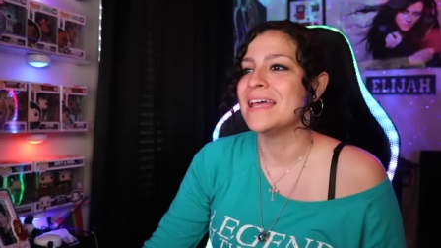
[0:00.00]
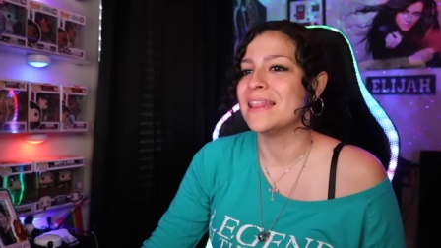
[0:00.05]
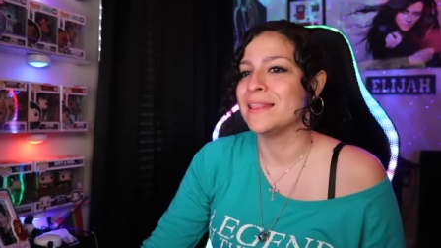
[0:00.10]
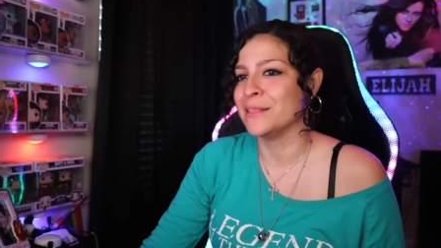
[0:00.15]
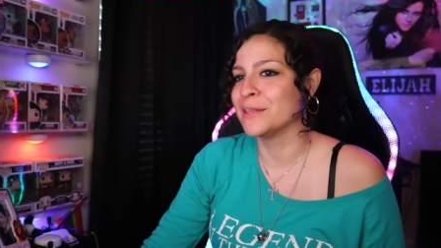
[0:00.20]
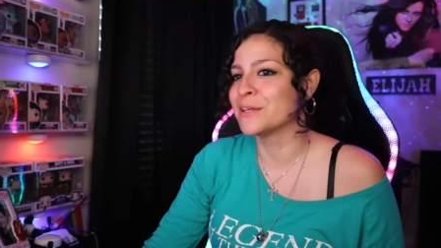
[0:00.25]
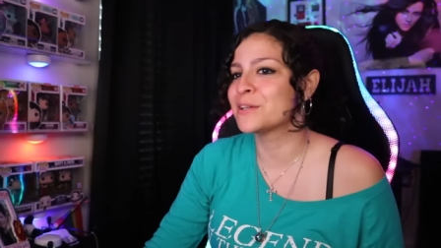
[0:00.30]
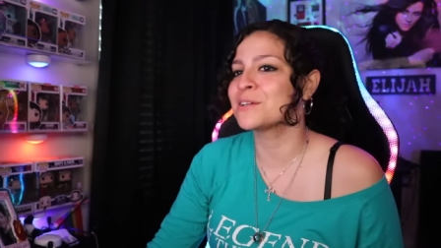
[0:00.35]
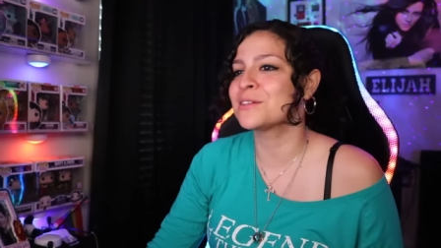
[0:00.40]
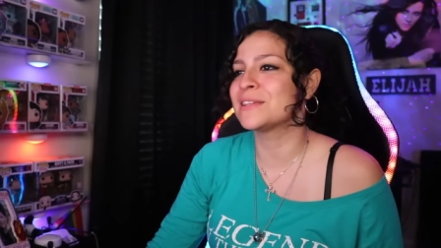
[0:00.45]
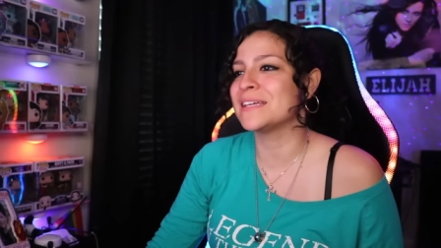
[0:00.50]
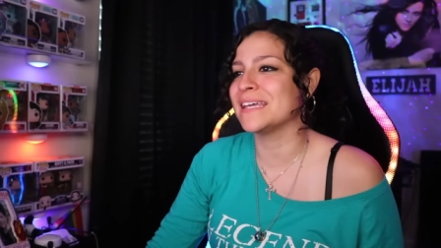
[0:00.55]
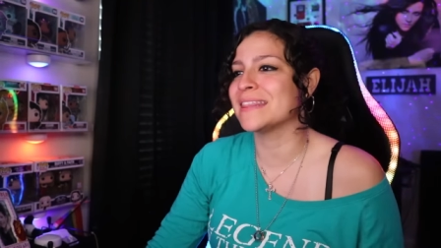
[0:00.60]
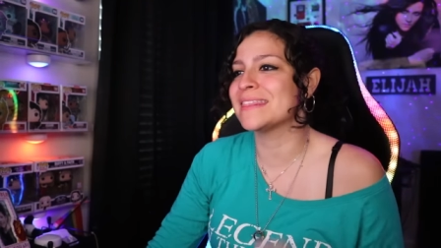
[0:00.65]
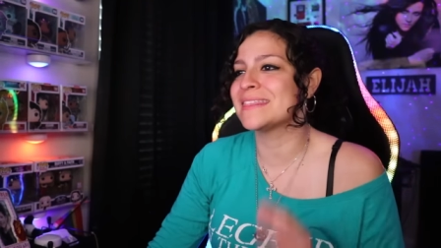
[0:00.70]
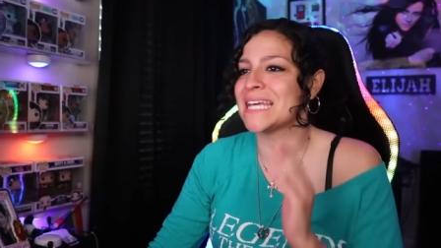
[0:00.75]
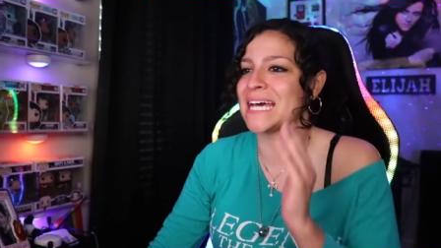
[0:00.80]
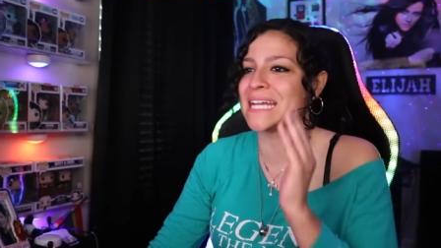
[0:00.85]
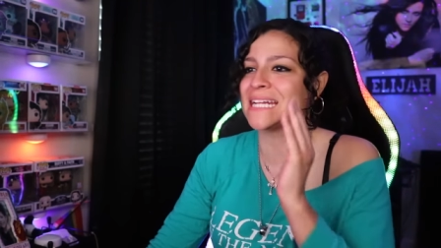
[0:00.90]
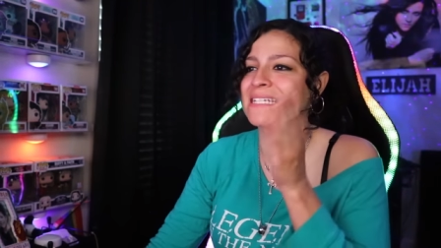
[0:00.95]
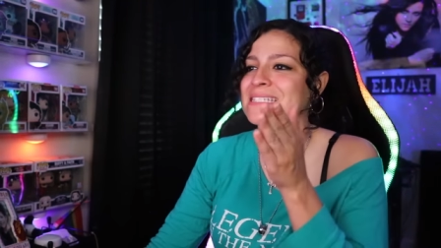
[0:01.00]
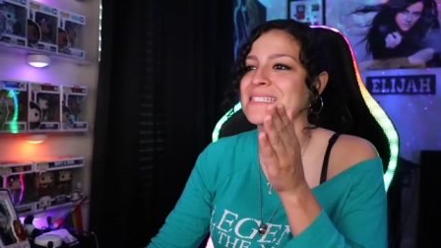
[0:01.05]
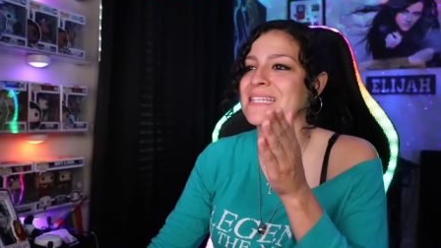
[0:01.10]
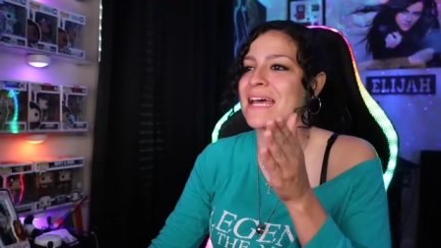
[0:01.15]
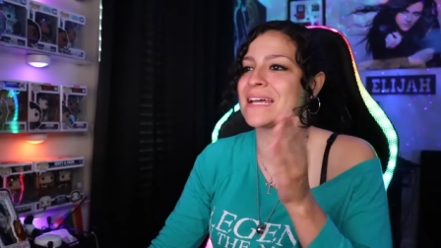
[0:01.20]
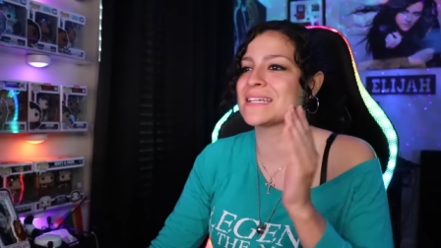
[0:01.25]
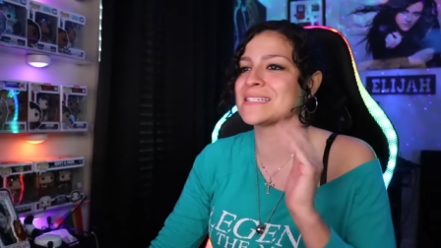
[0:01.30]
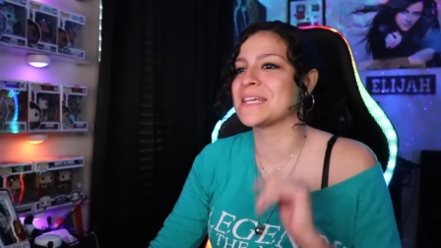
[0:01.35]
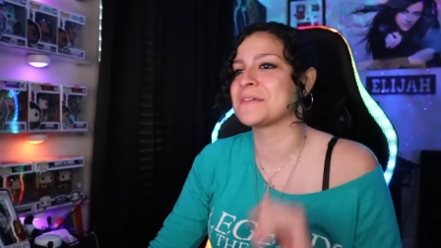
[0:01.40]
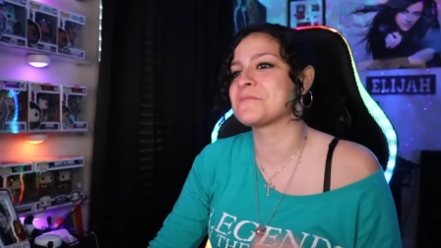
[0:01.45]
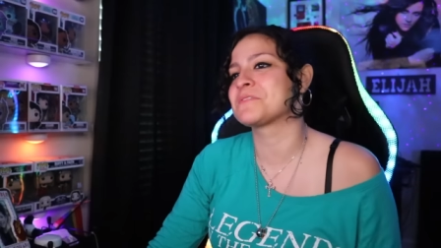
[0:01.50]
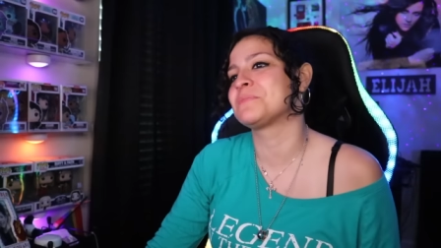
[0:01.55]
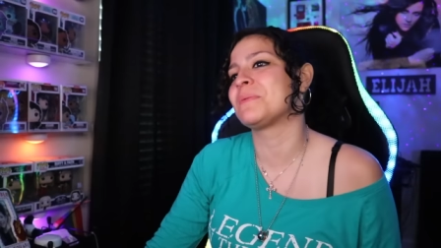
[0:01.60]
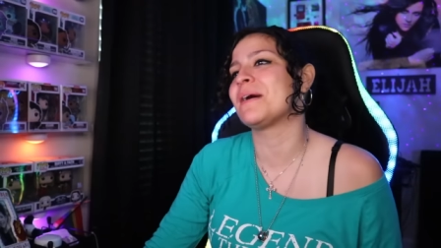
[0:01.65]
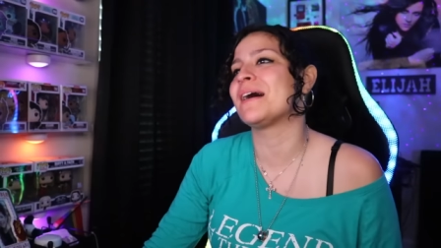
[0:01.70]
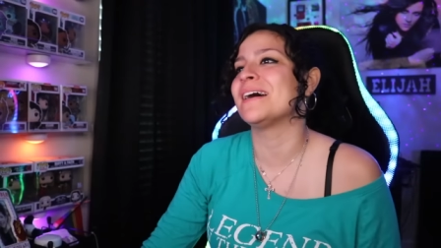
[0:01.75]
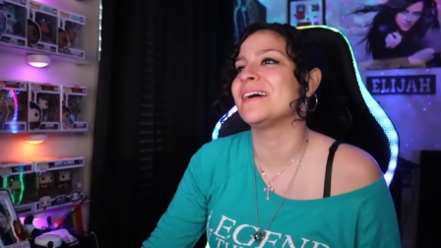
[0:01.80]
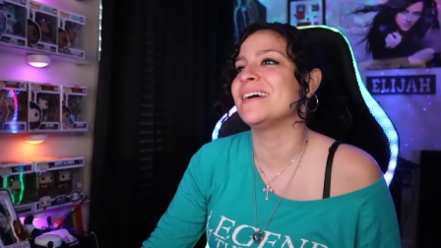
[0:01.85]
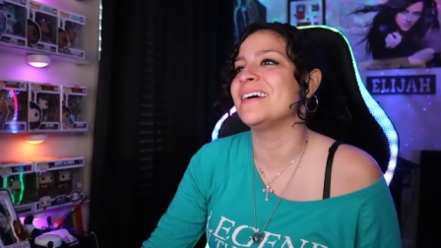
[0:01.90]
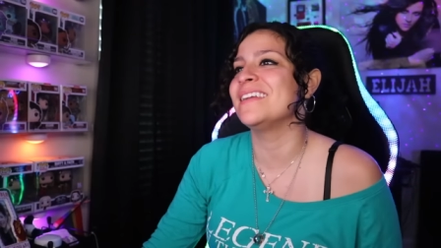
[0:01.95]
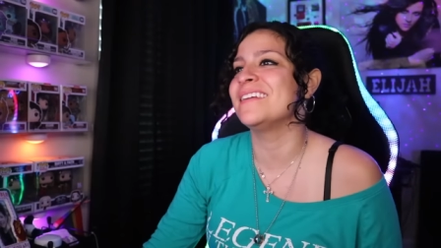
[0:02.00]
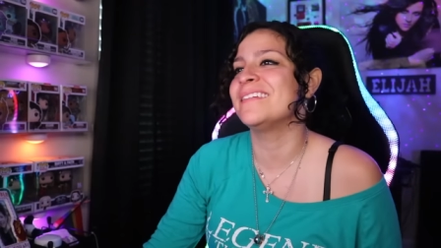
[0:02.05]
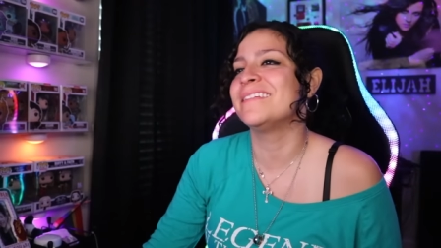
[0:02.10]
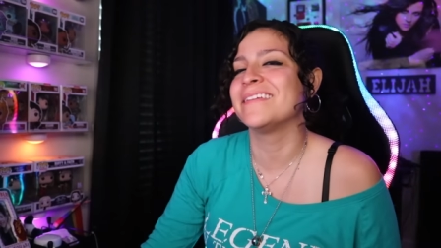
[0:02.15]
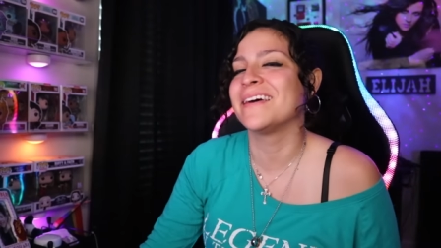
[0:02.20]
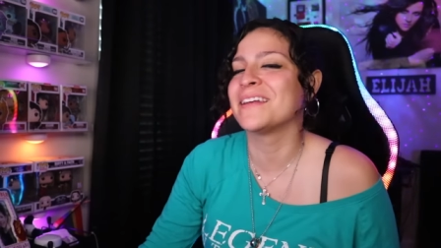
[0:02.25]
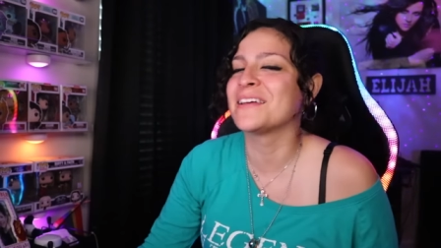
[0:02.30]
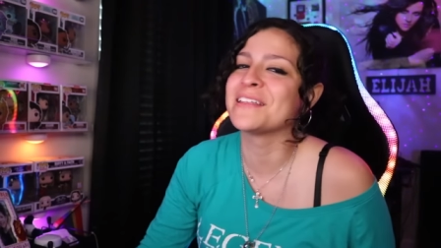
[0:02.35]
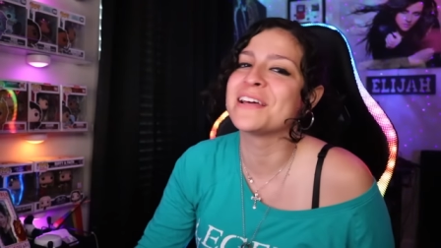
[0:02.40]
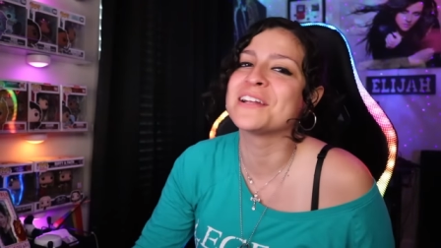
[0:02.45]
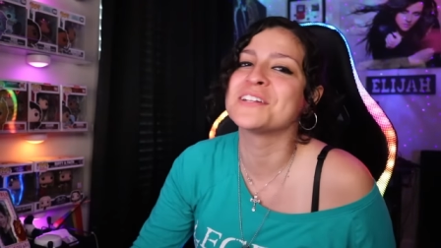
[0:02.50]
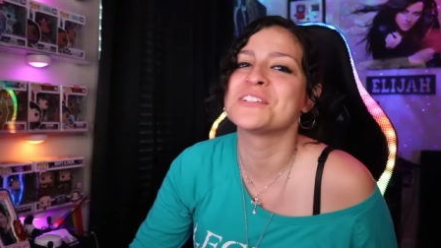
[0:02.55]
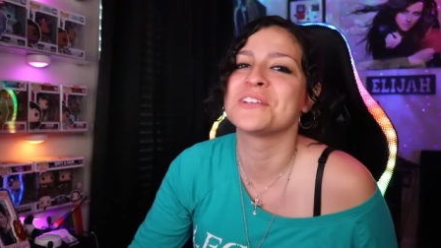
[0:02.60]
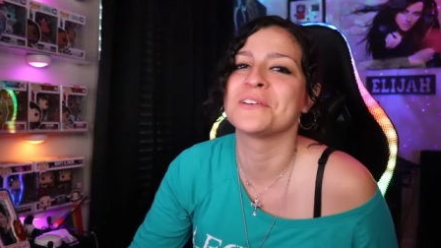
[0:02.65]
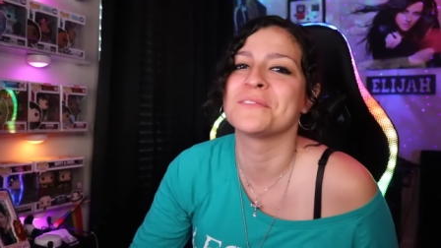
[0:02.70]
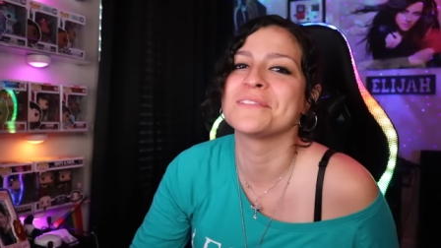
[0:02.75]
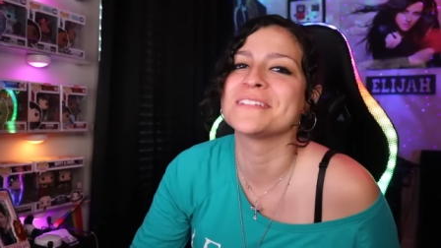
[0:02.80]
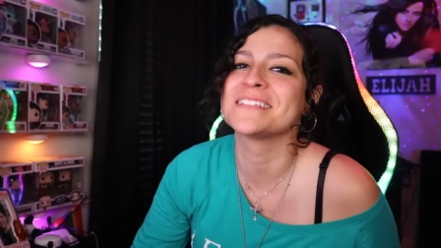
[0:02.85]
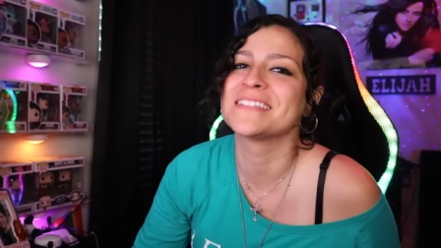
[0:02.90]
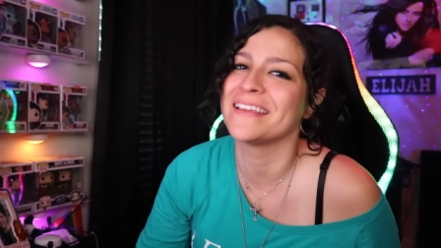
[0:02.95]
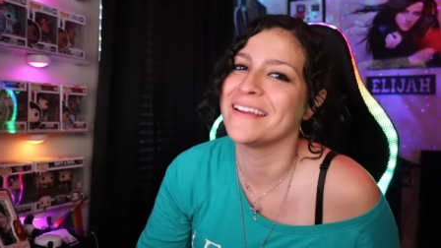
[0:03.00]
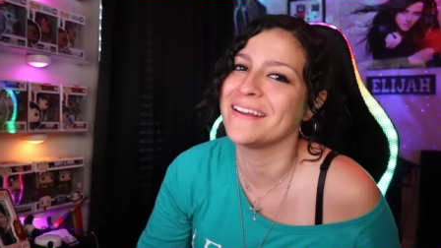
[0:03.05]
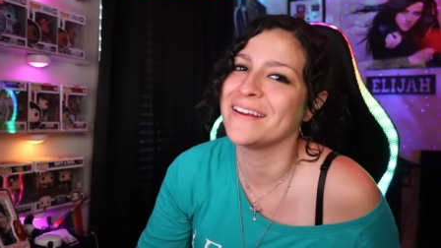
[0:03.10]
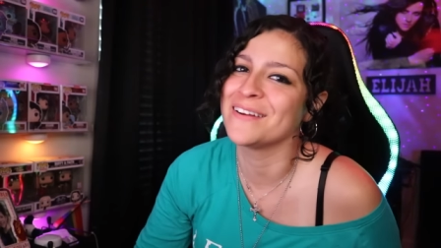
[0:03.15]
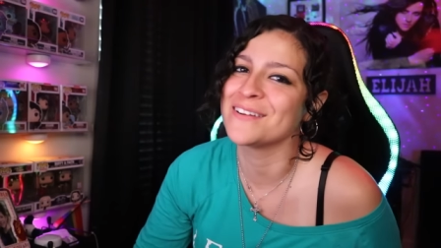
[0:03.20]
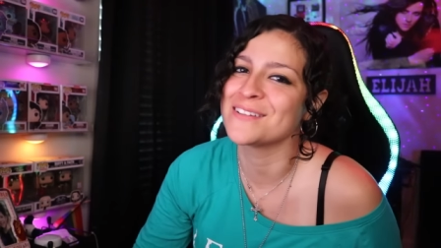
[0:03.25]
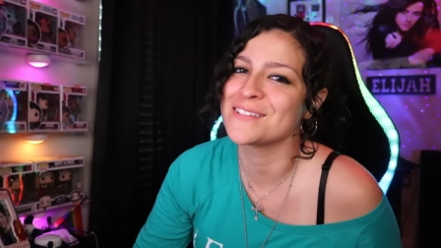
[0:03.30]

literally in that exact same spot, and none of that shit was there.